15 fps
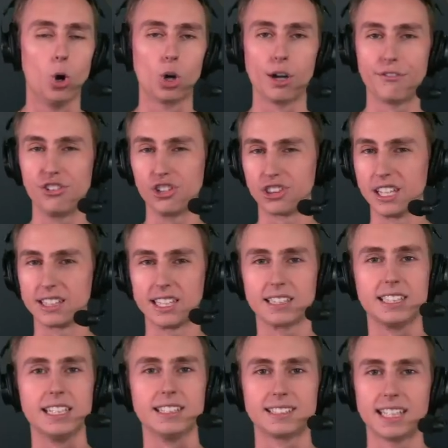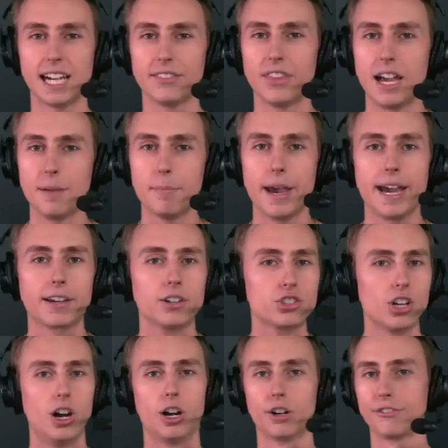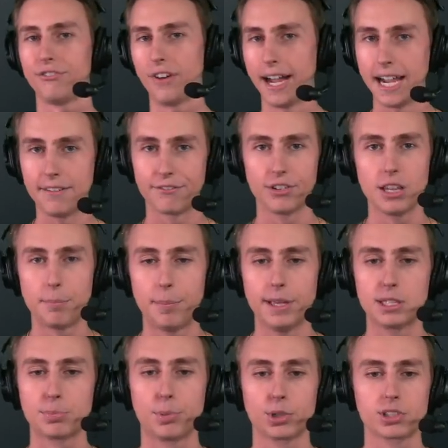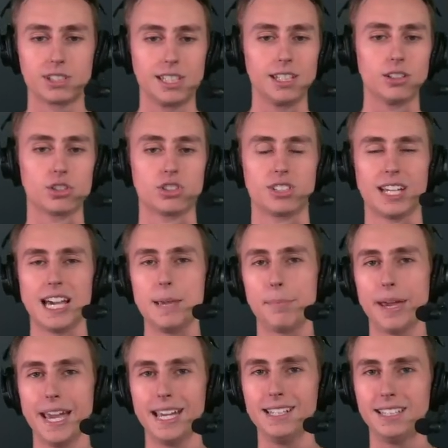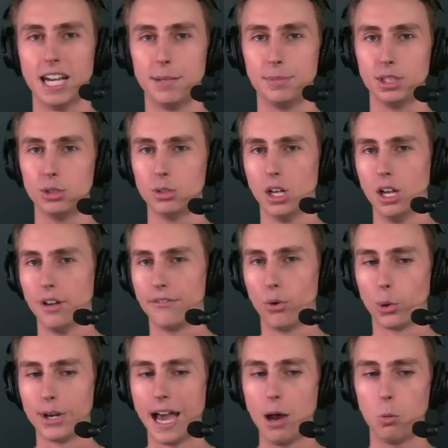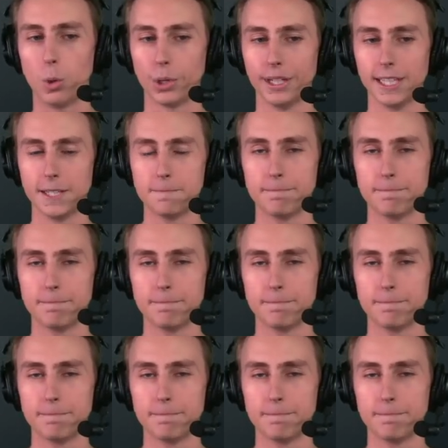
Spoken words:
or if you think that the inside linebackers are fine for the Pittsburgh Steelers, type NW for not worried.